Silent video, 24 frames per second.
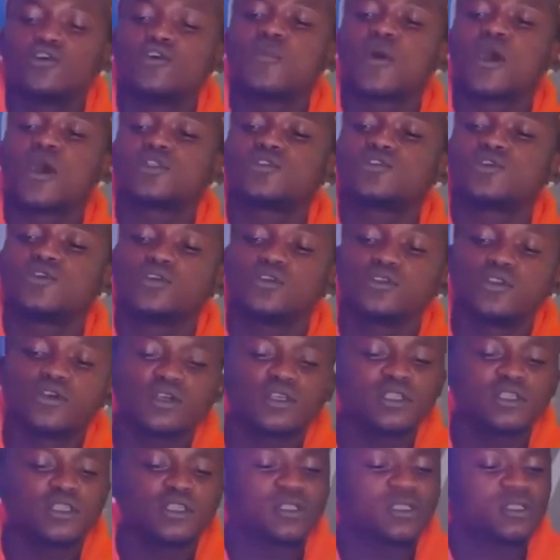low matto,
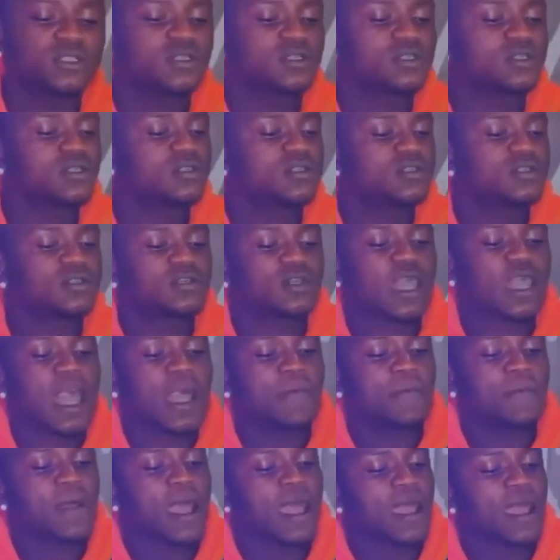no C3D
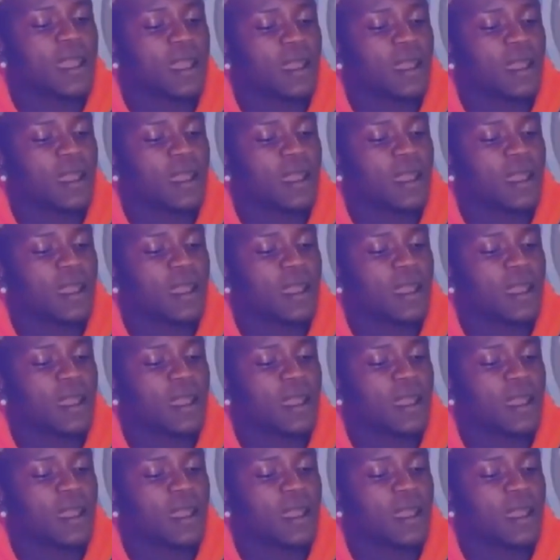camera.